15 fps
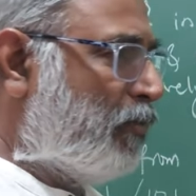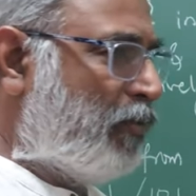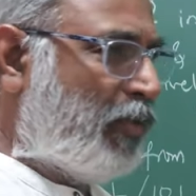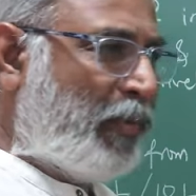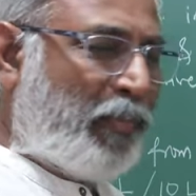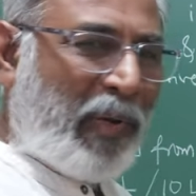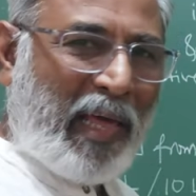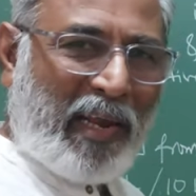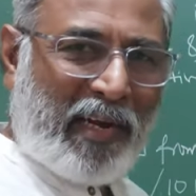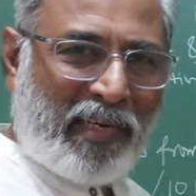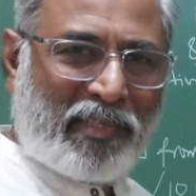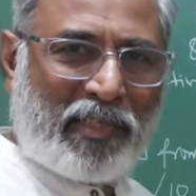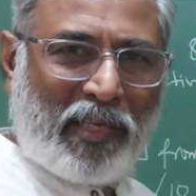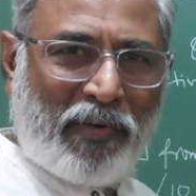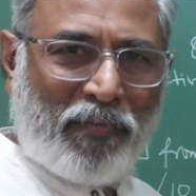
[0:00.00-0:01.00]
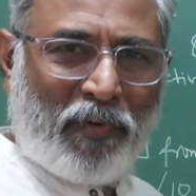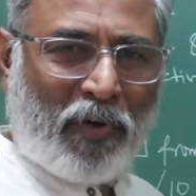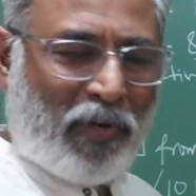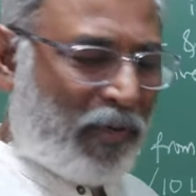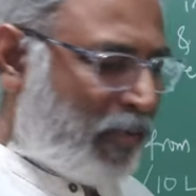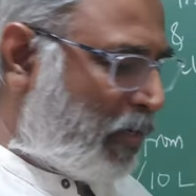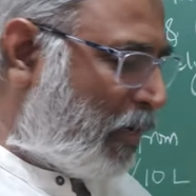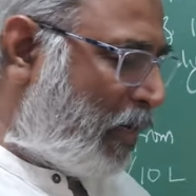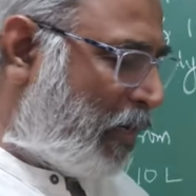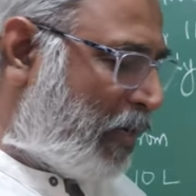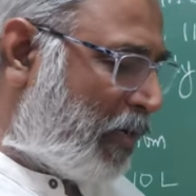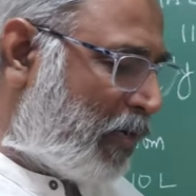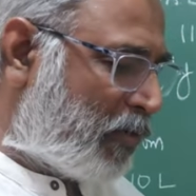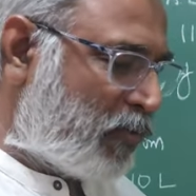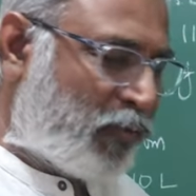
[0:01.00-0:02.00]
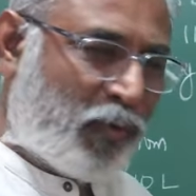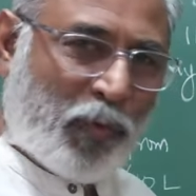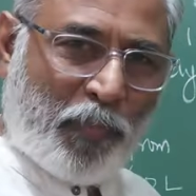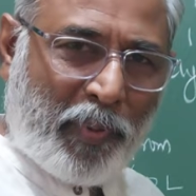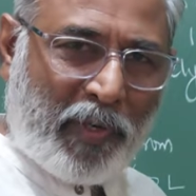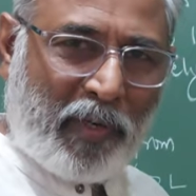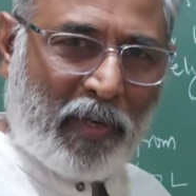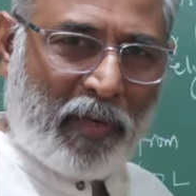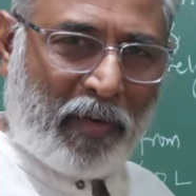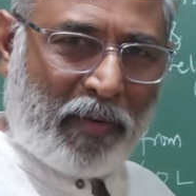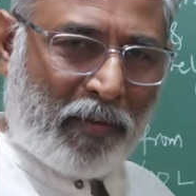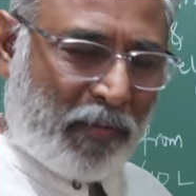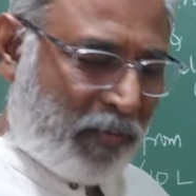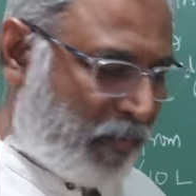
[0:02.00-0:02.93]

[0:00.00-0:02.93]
the planets involved are Jupiter,